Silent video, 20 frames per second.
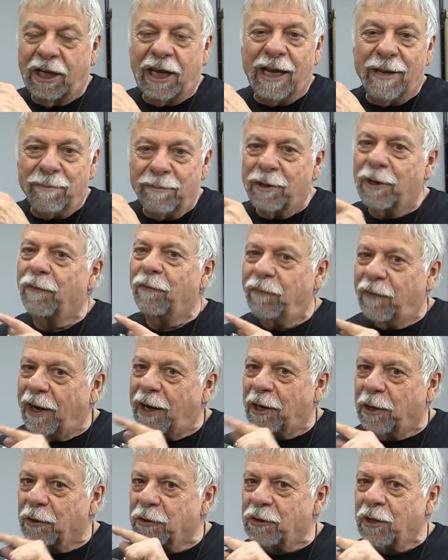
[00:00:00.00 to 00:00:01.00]
keep your
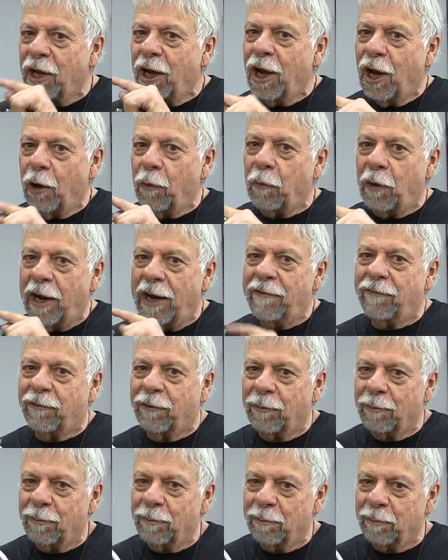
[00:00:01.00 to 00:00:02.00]
fingers away
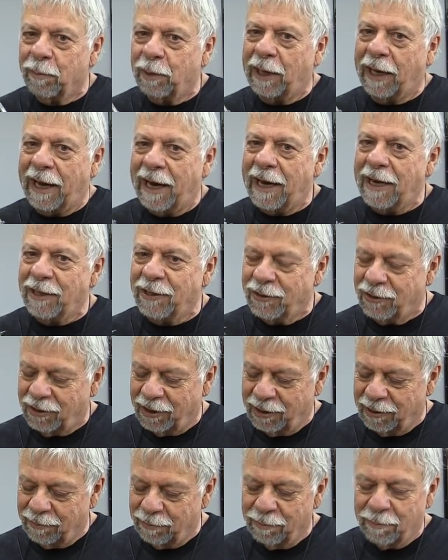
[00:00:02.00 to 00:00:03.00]
from blades
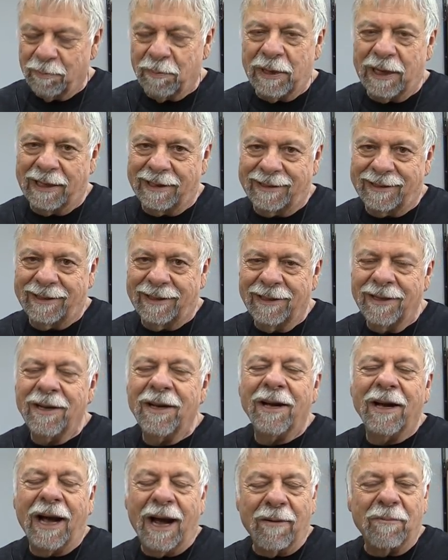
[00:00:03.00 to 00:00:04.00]
and bits.
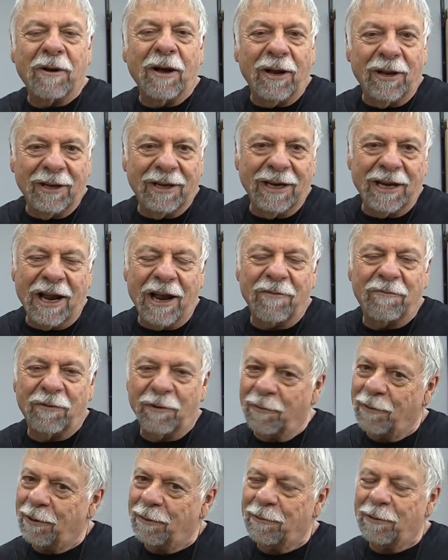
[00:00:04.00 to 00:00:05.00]
I'm Colin Knecht
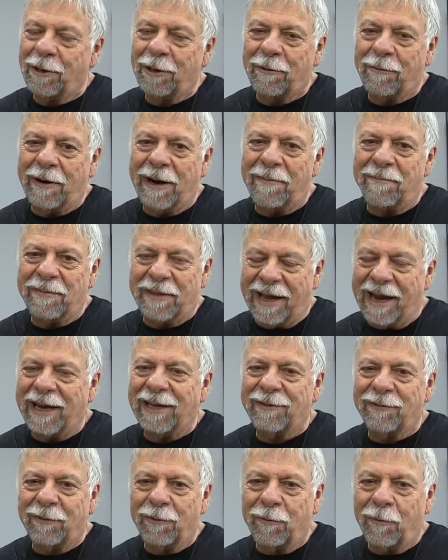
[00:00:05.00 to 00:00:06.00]
for Woodwork Web.
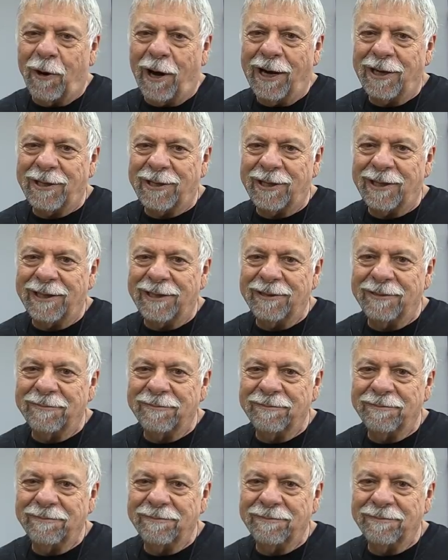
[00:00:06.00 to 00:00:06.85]
Thanks for watching.